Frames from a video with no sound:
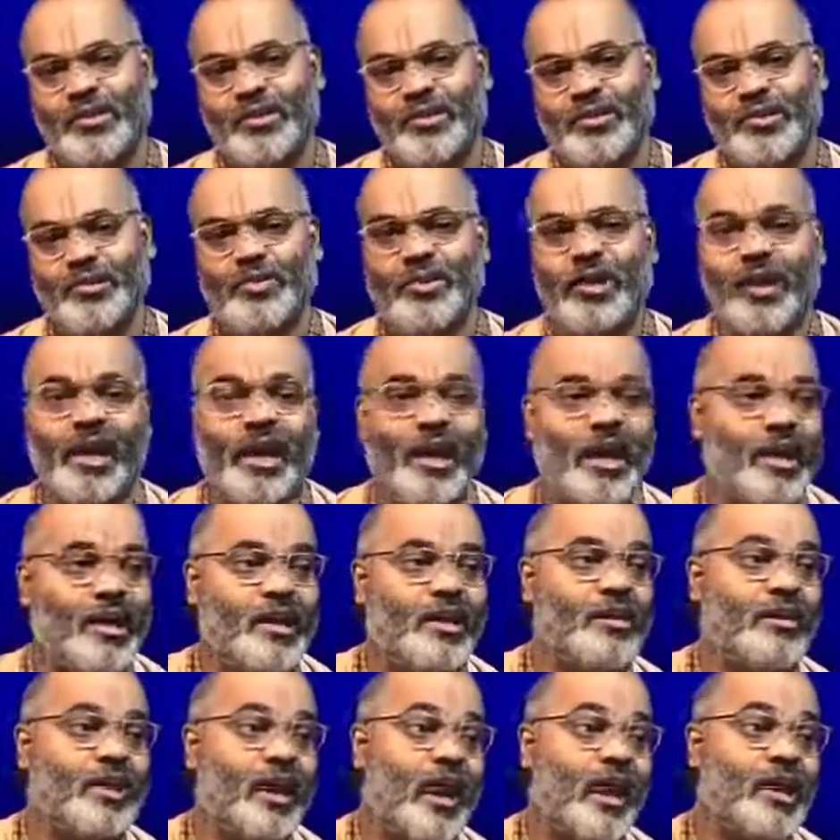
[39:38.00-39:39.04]
Today
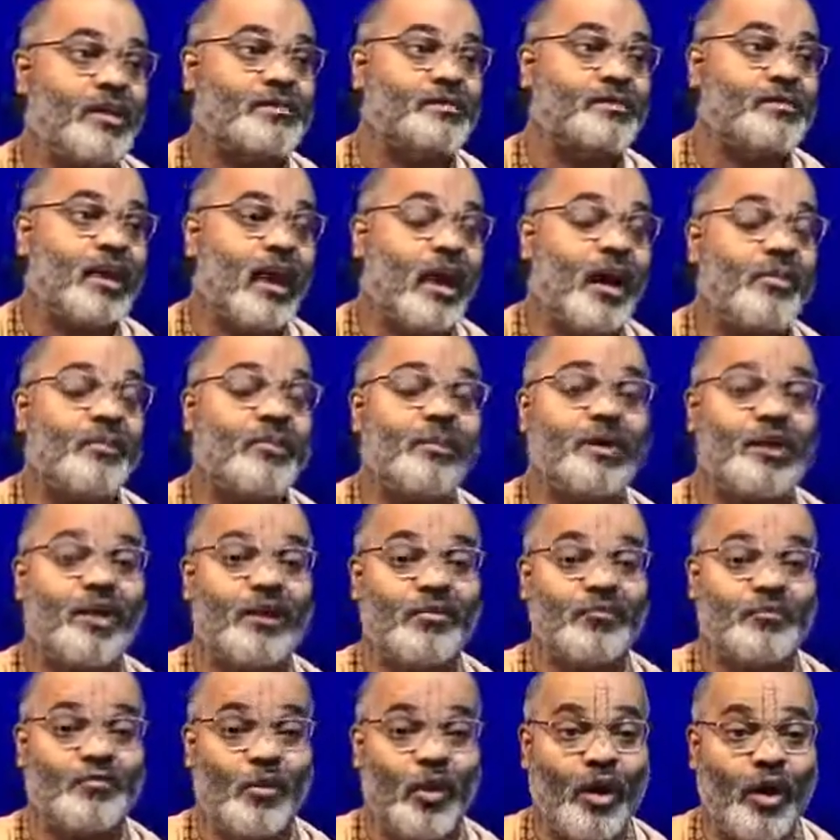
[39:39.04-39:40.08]
it has come in
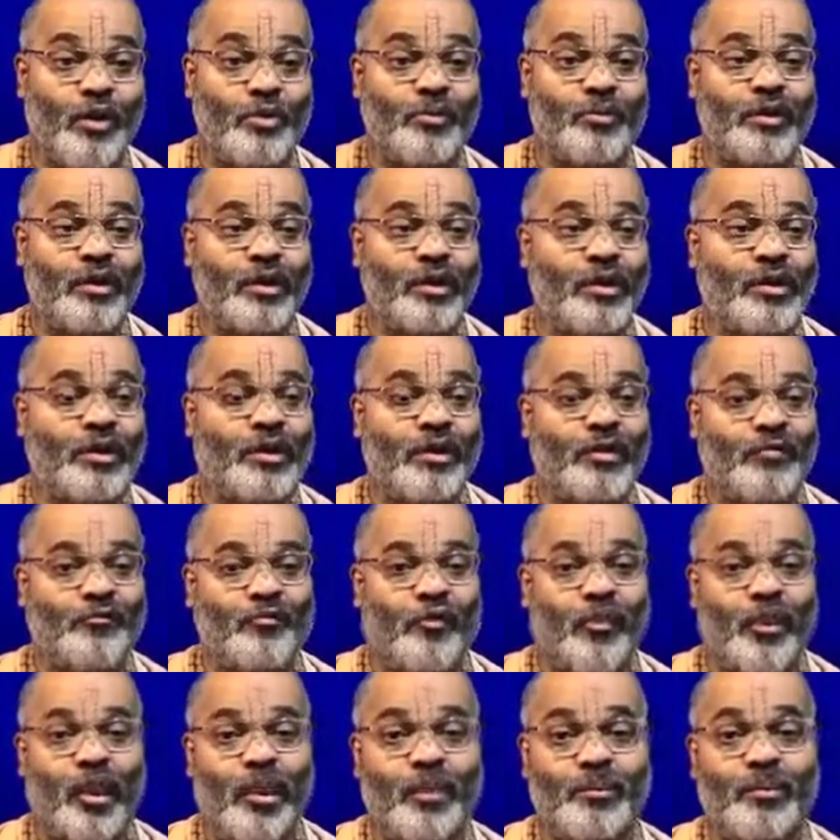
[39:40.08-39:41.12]
a form
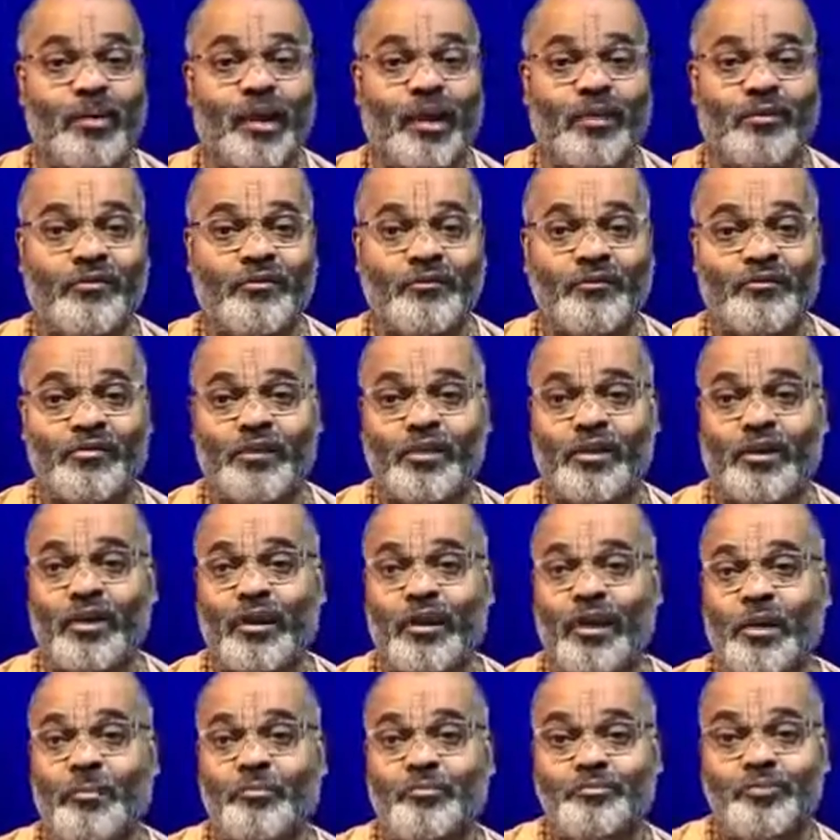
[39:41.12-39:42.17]
of
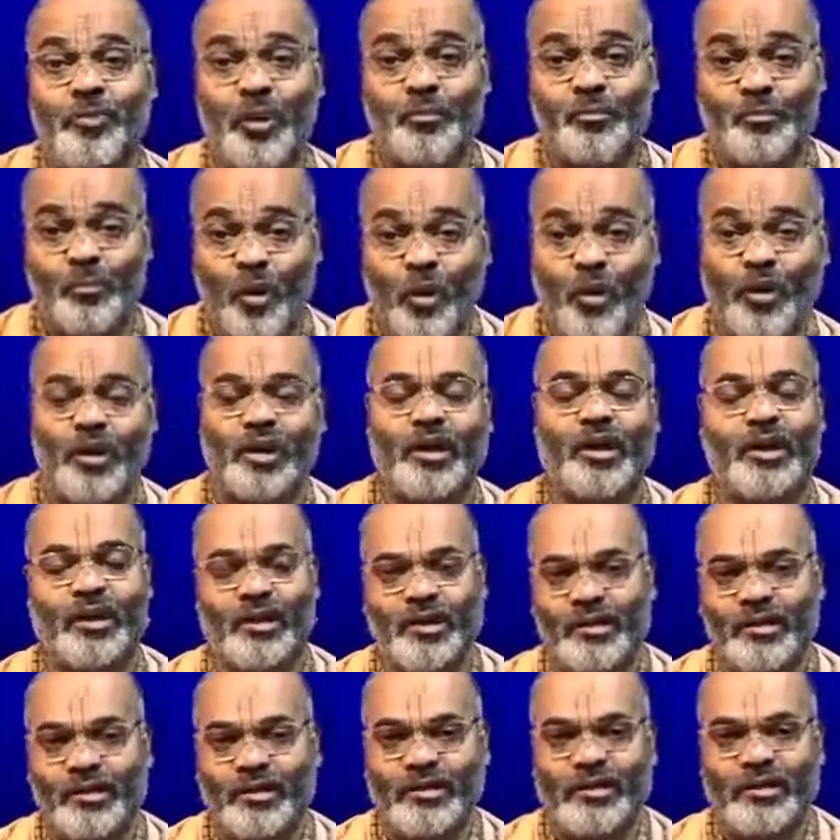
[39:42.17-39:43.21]
the book,
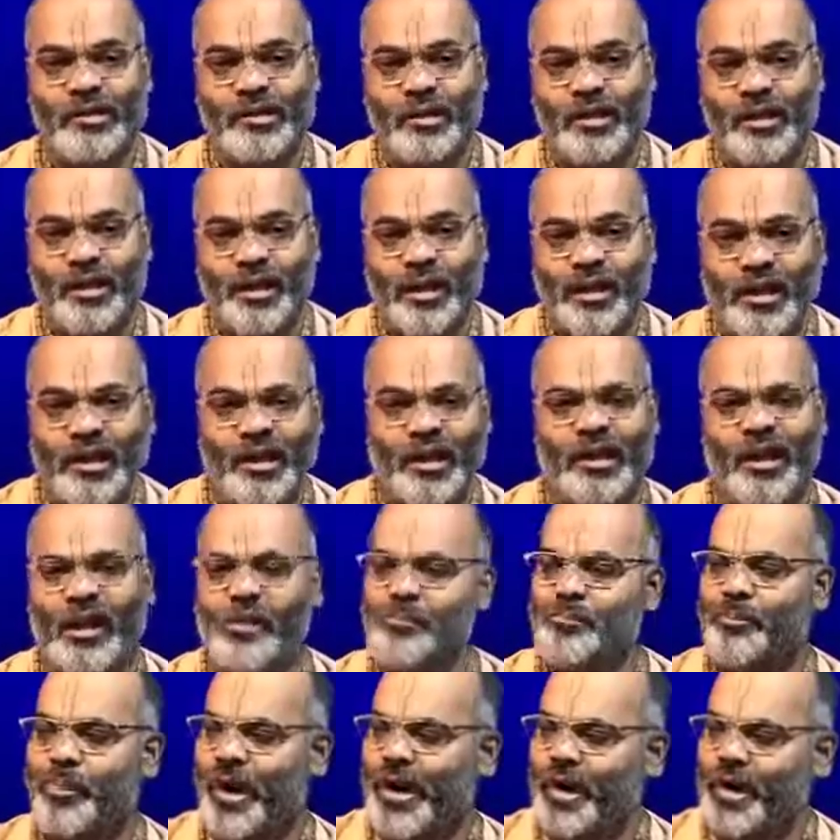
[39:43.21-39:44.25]
in a
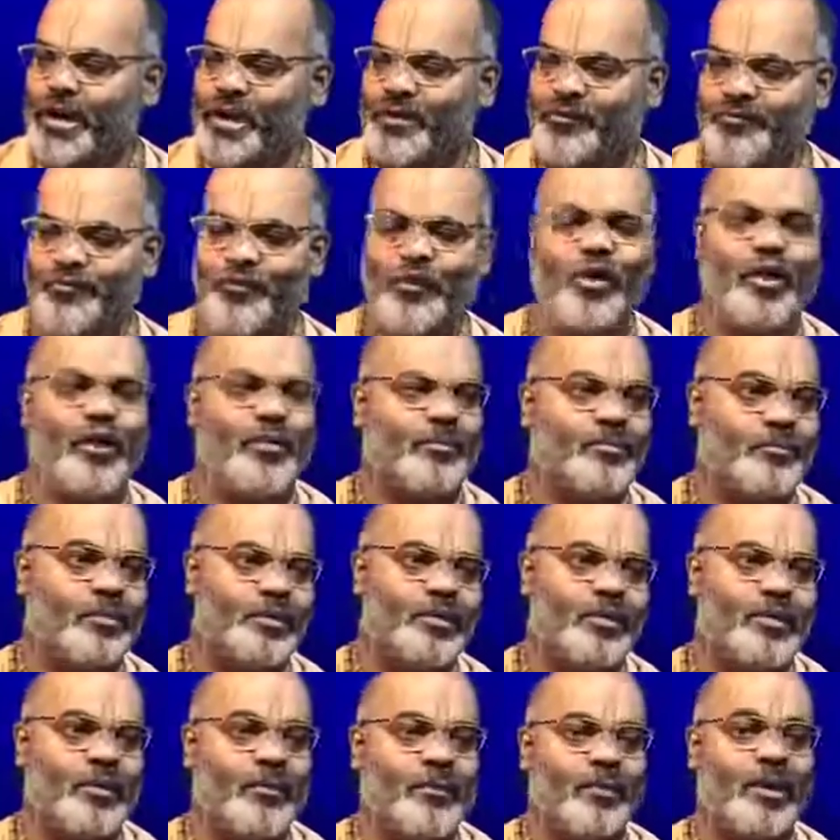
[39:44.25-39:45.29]
compiled form,
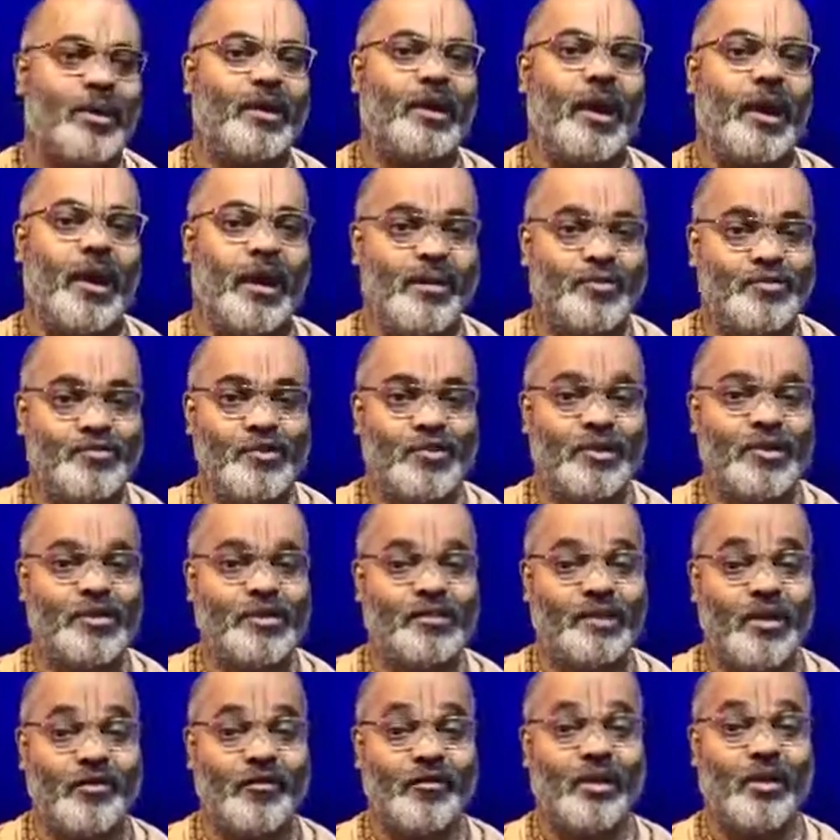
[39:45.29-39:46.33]
but actually
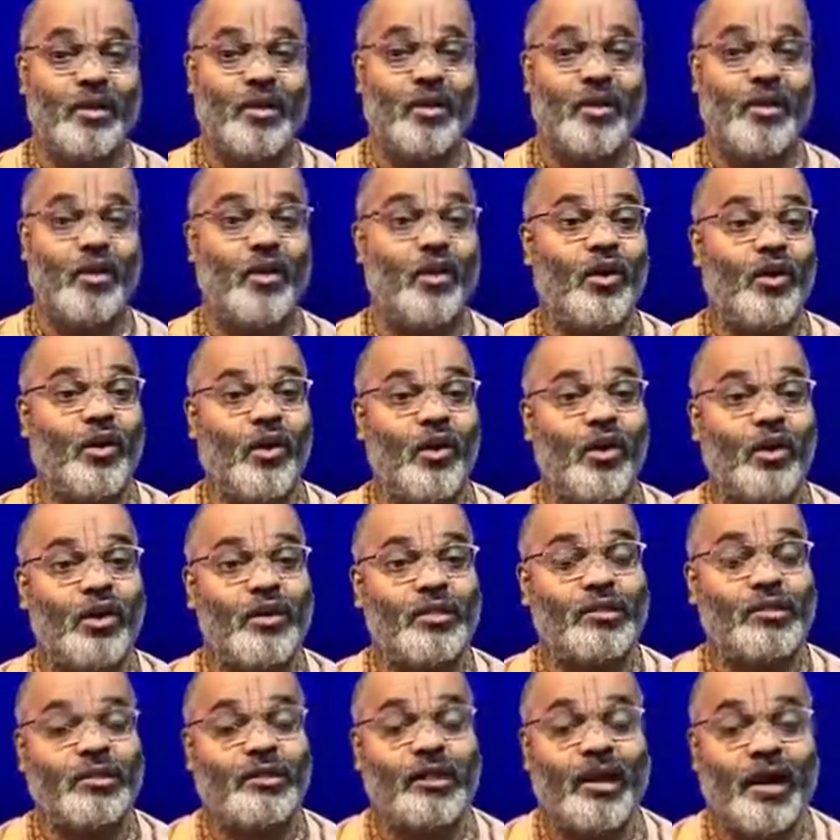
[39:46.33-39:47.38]
they were
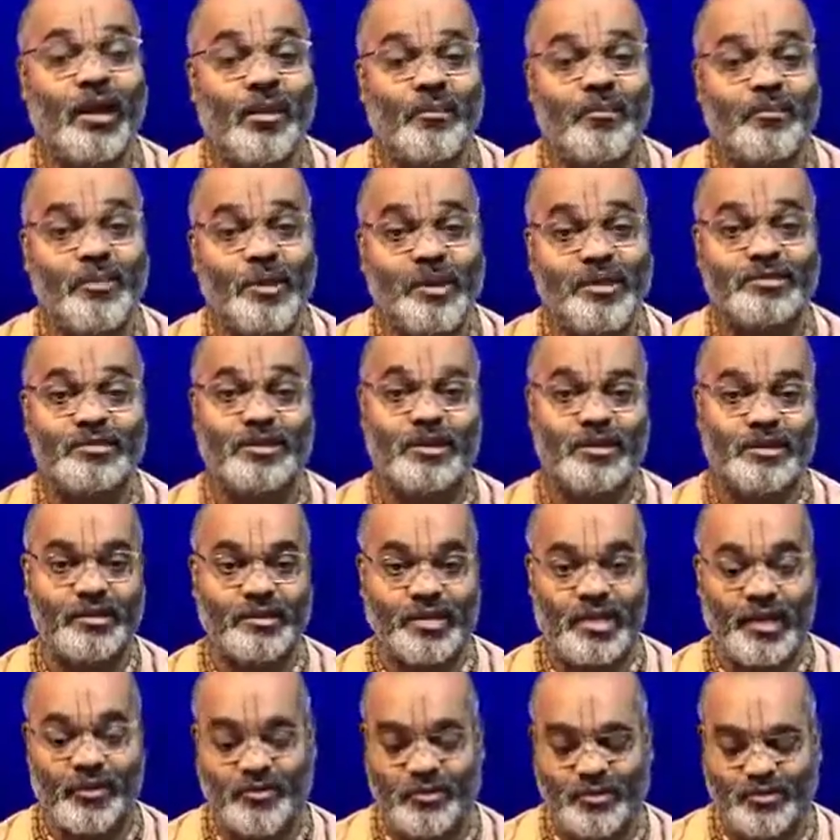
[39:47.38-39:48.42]
all the time present.
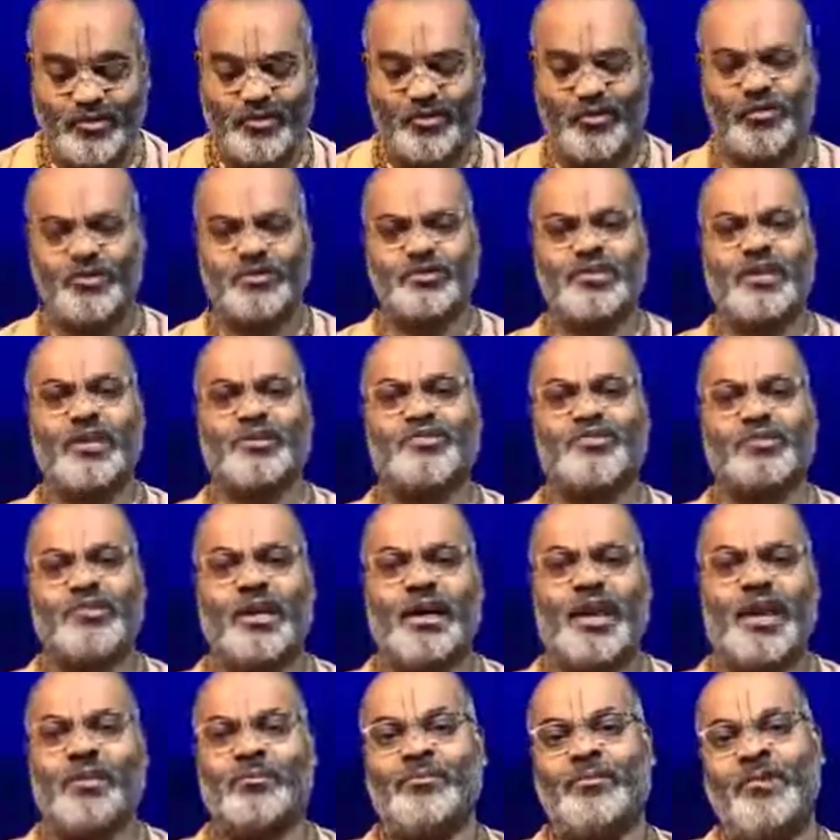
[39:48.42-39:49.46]
There was no such
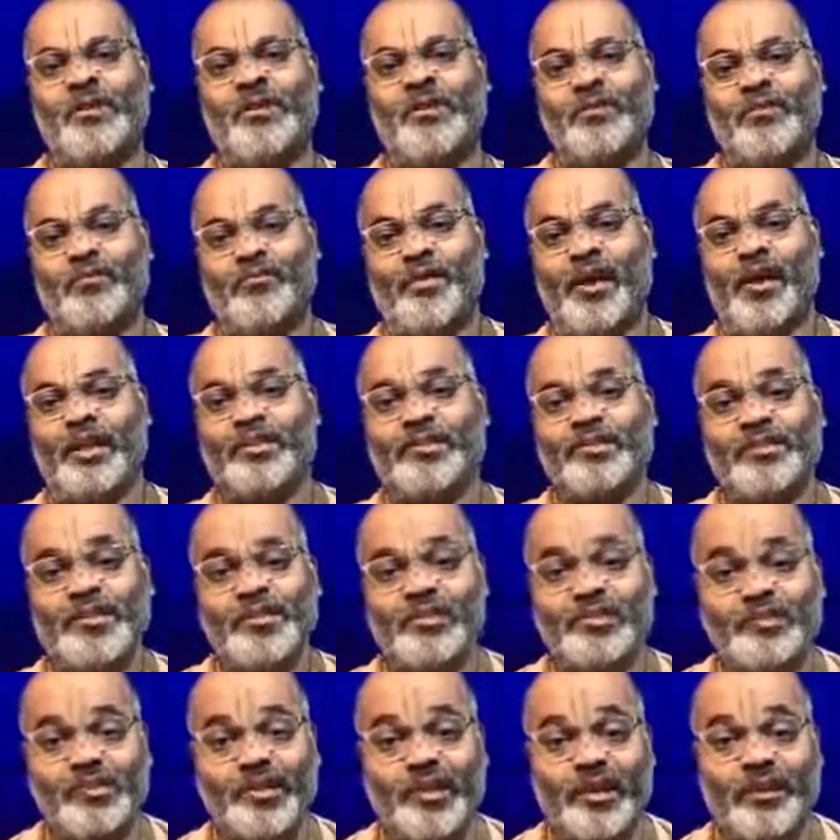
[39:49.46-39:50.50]
time when
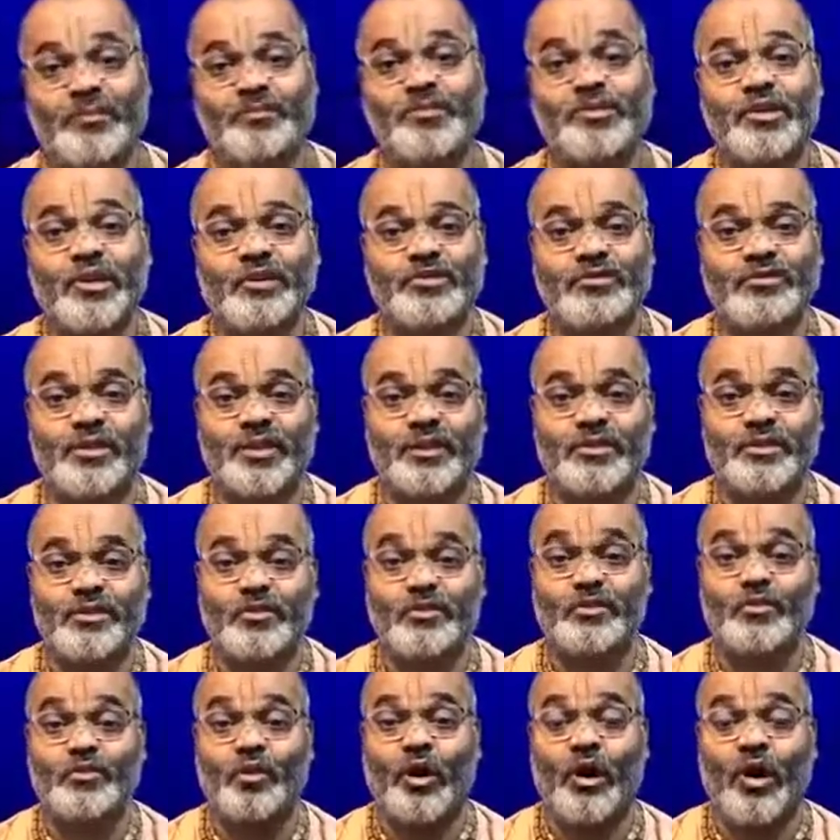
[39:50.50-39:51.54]
these scriptures were
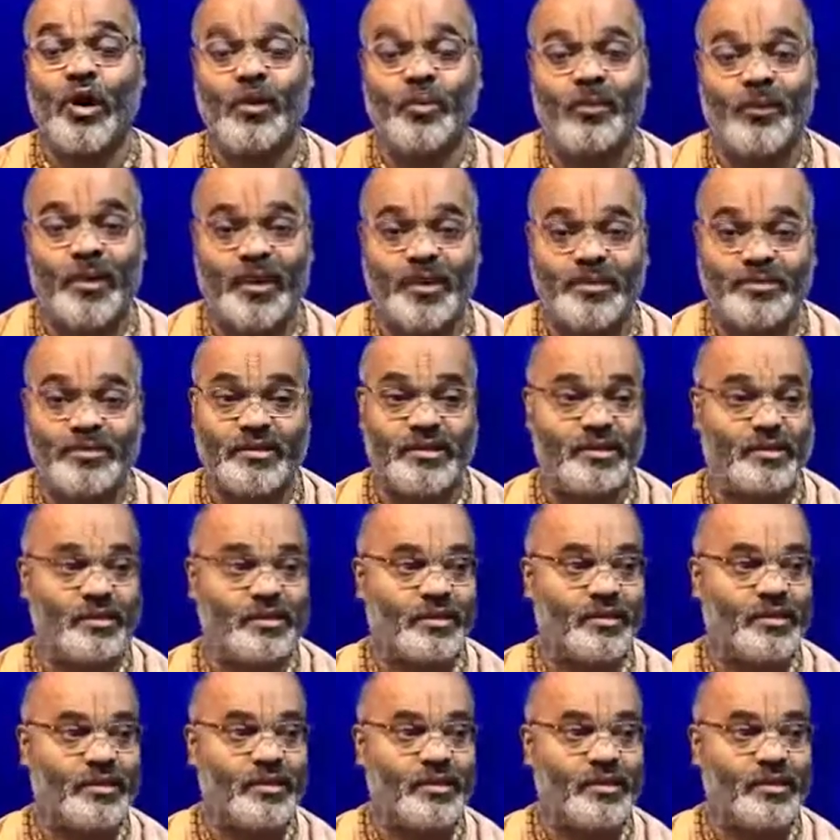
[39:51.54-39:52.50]
not present.